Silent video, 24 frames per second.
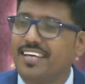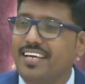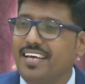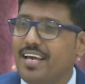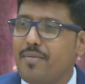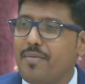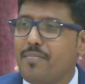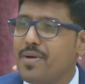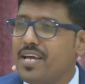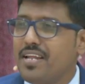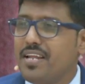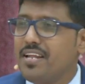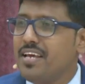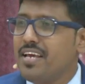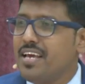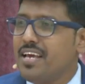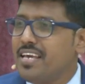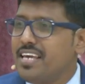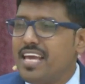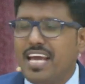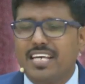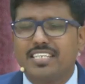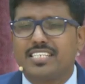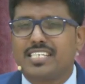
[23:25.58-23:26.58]
Amen.
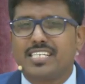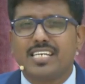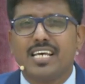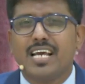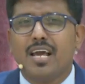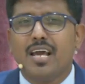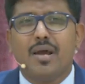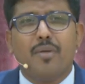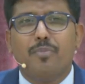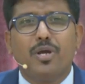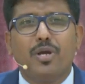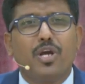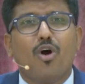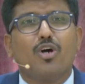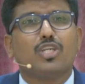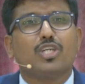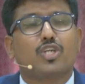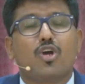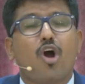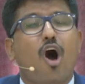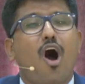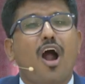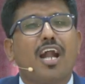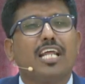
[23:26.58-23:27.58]
Yes, and because
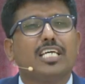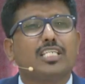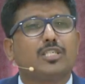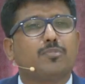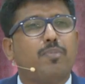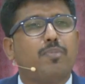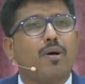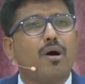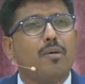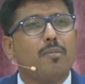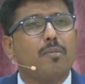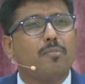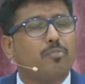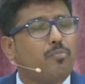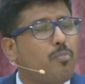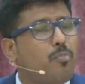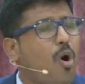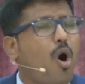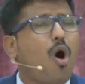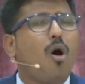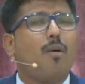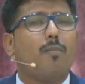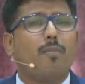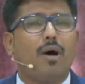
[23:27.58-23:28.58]
God has
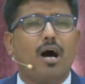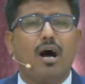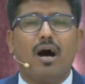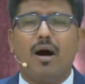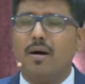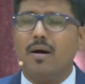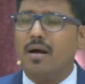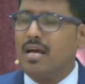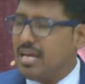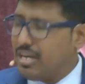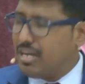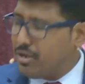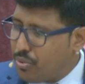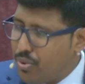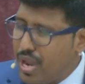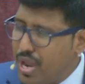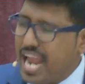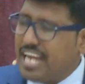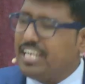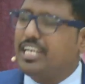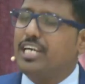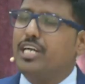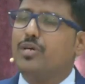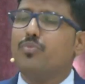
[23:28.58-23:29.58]

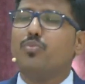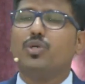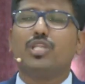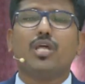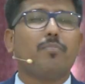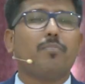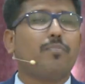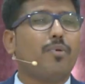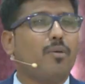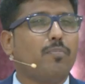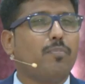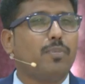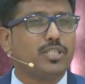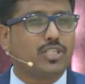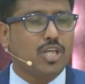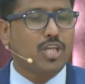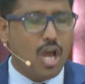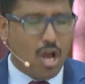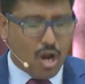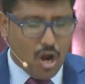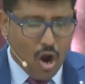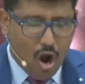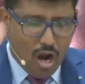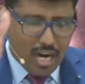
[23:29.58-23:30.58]
created him with a purpose,
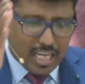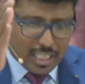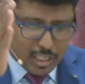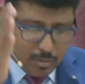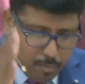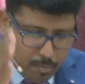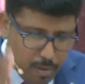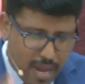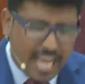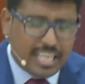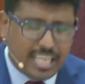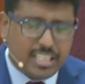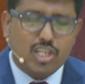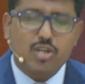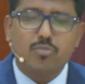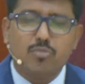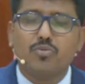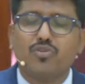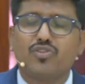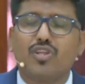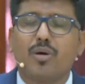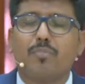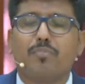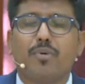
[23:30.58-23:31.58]
God has placed him
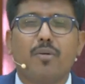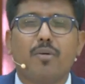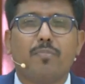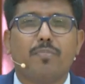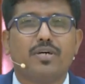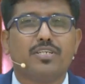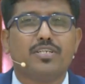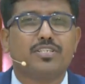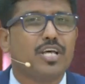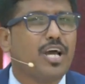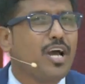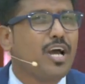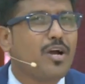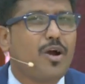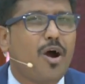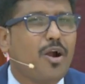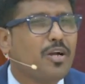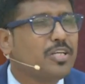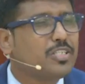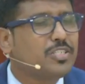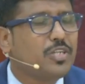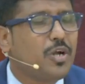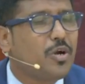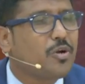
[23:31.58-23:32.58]
with a purpose, God
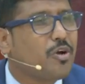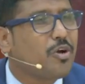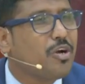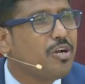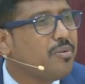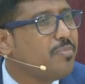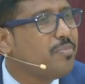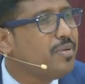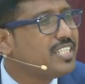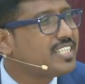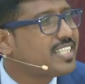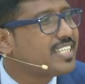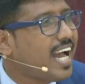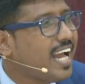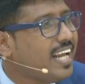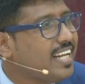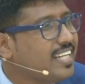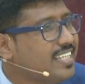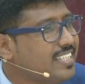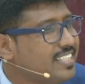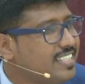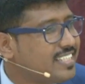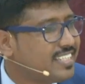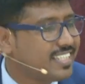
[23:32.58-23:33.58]
is not going to be
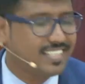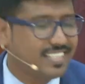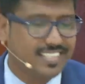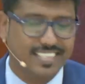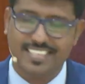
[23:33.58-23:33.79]
silent.